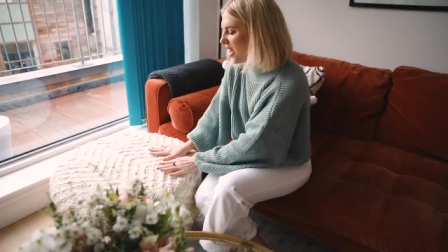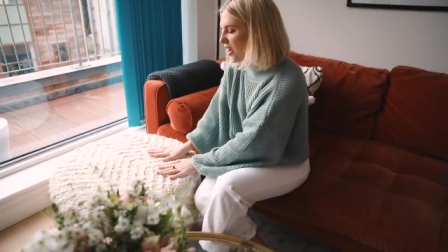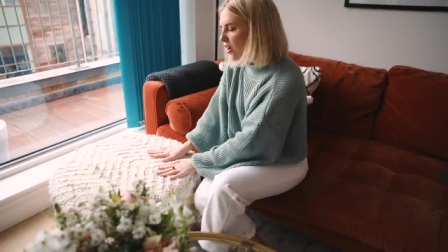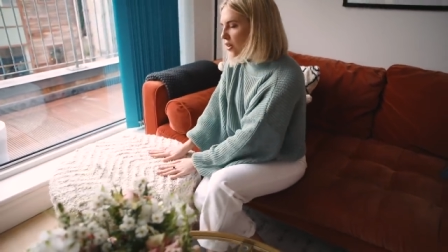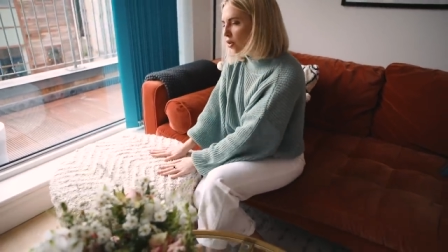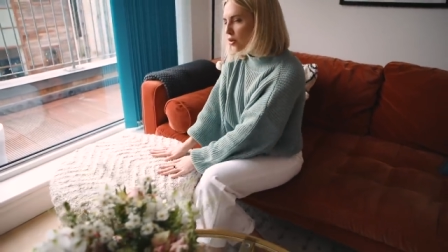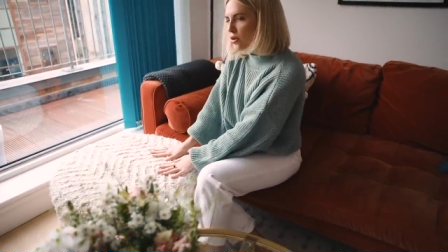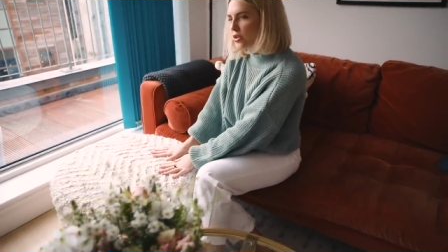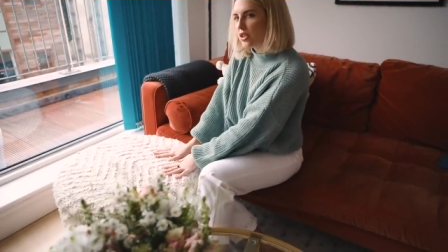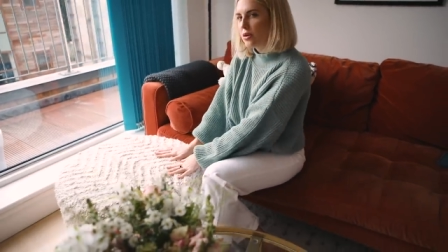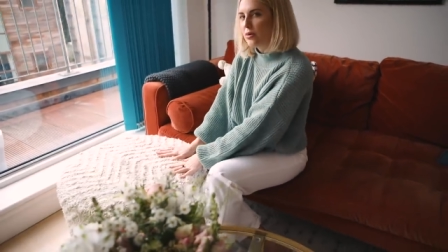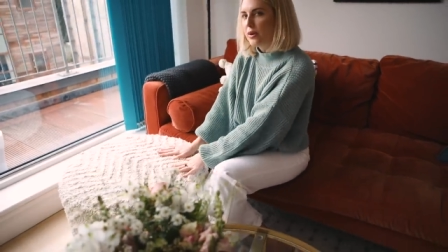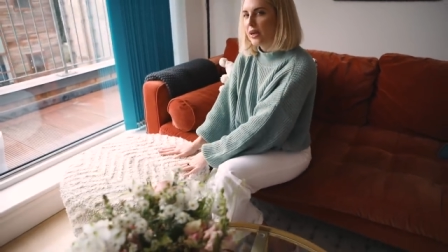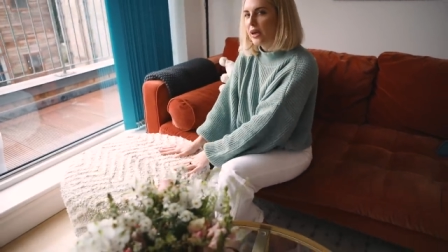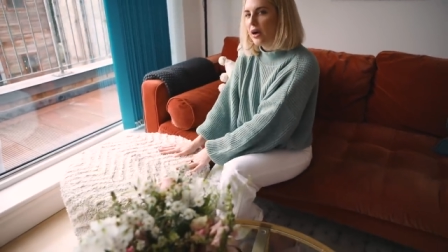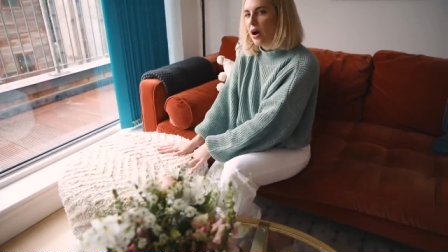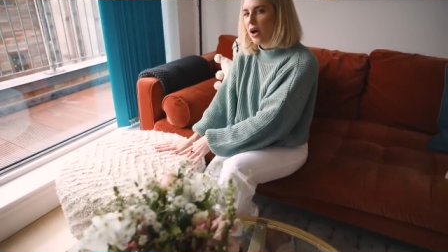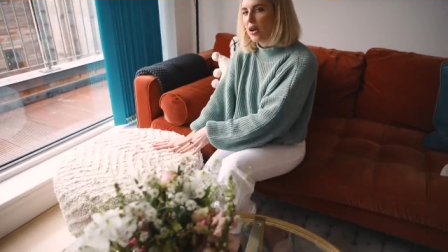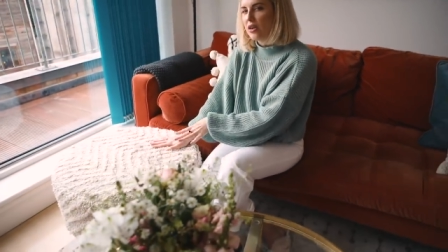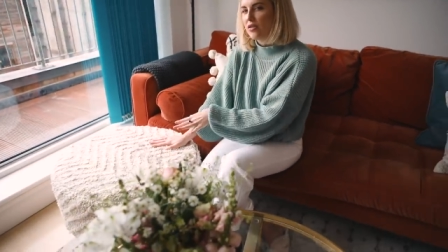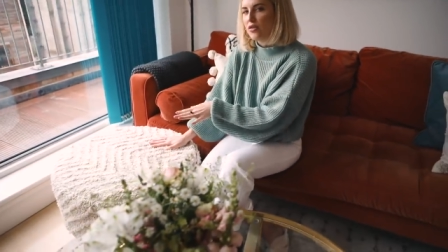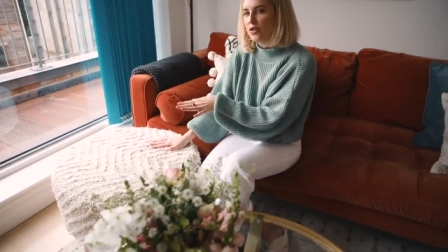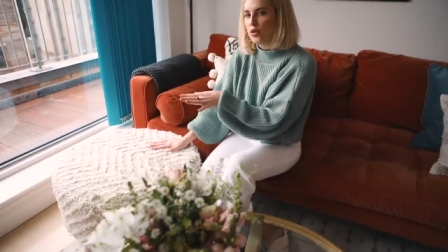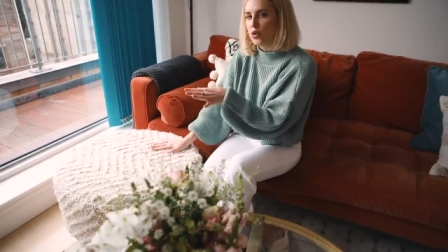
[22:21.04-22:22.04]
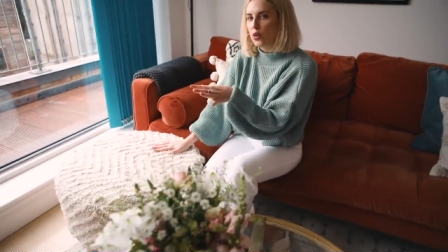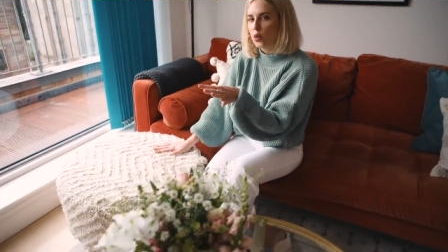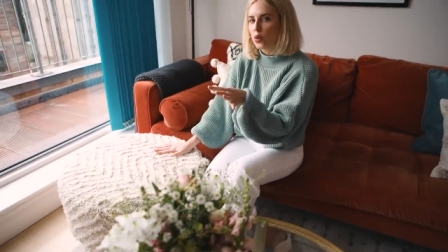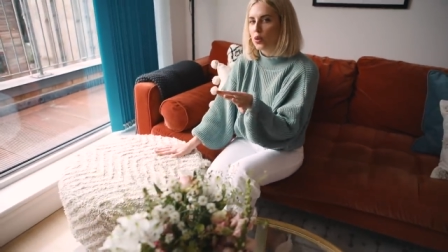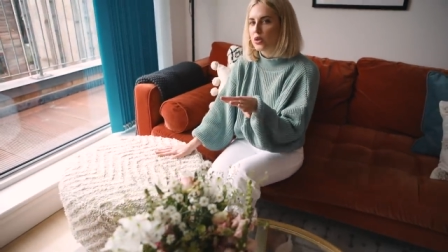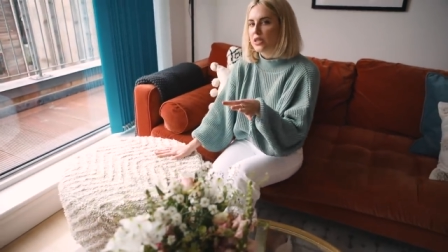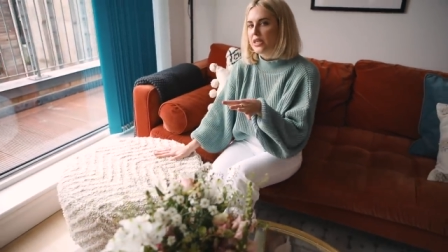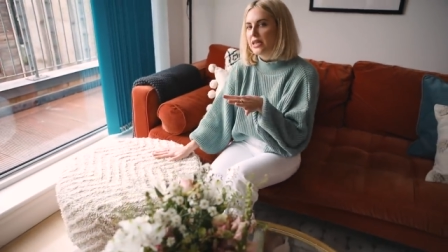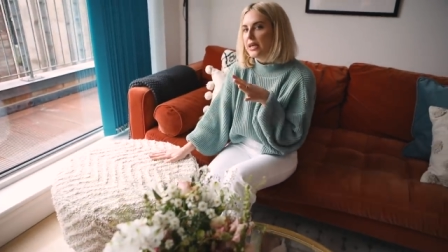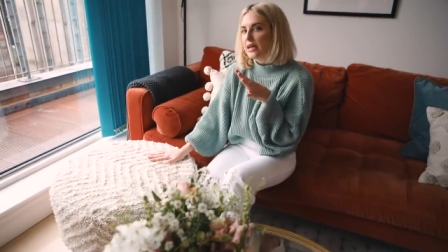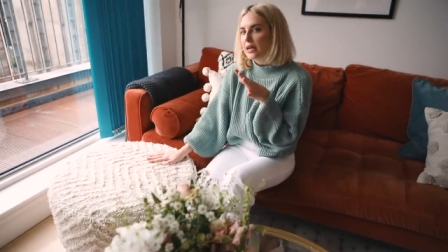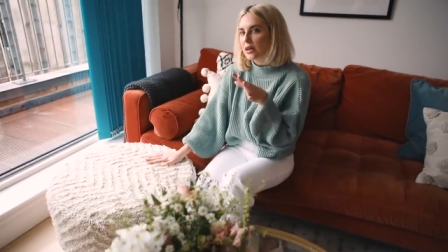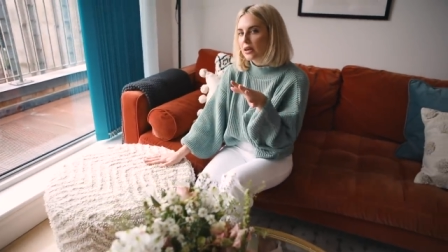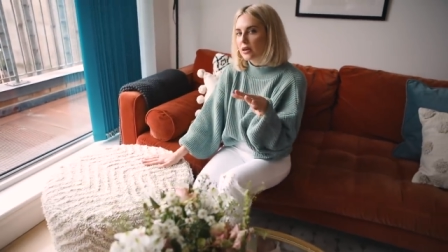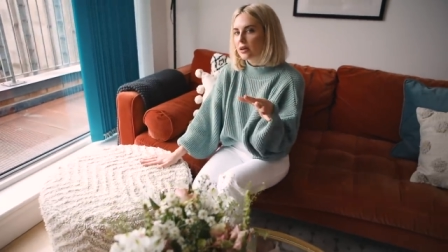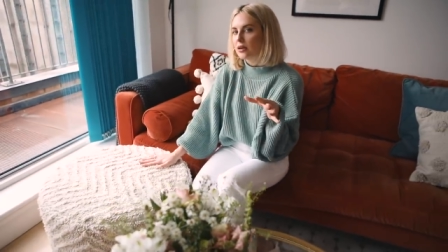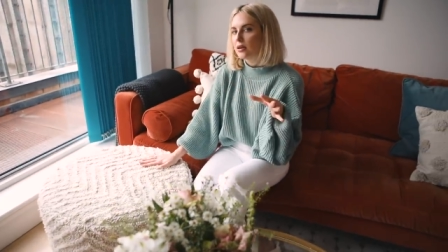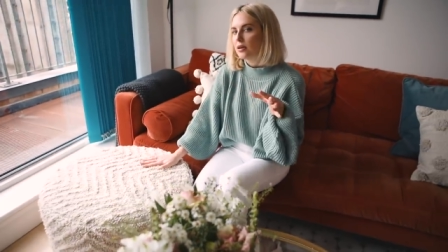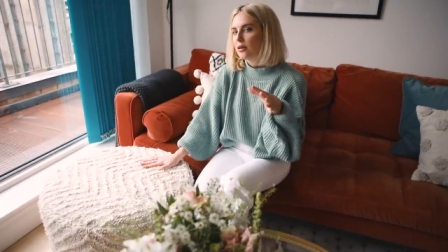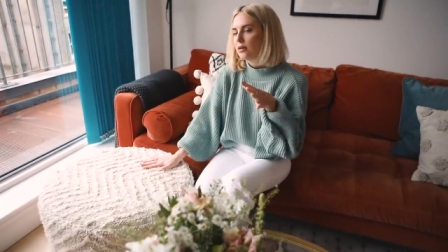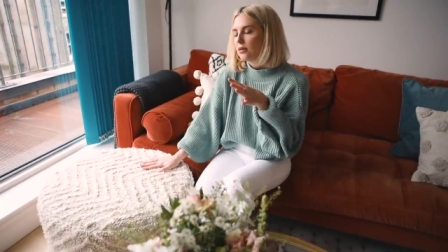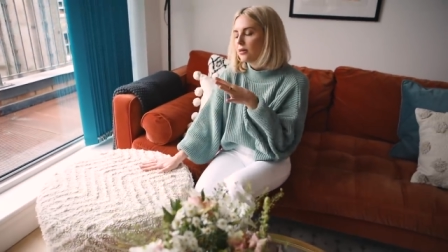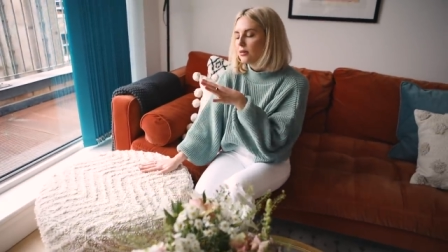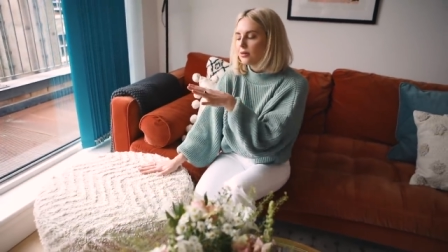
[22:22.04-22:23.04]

It could also be kind of Nordic.